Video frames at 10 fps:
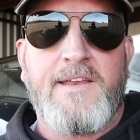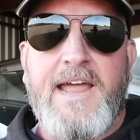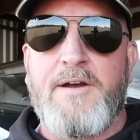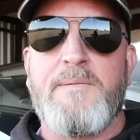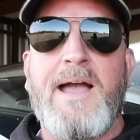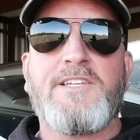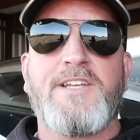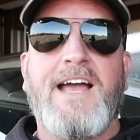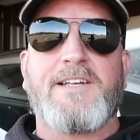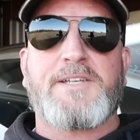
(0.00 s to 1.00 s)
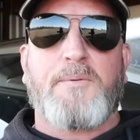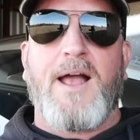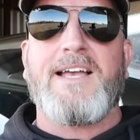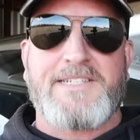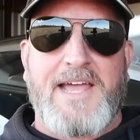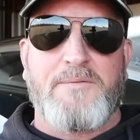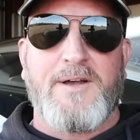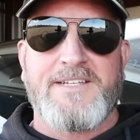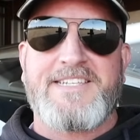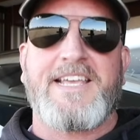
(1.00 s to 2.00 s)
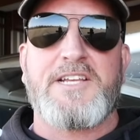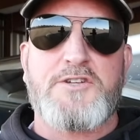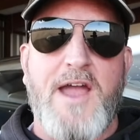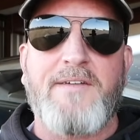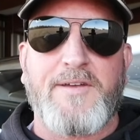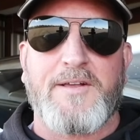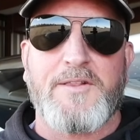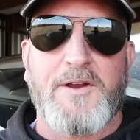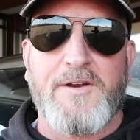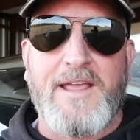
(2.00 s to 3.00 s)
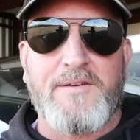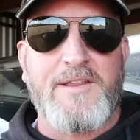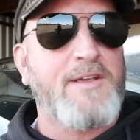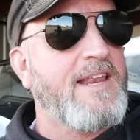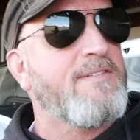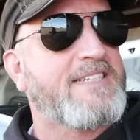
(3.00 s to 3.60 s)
Now imagine how surprised I was to get a traffic alert, and you can even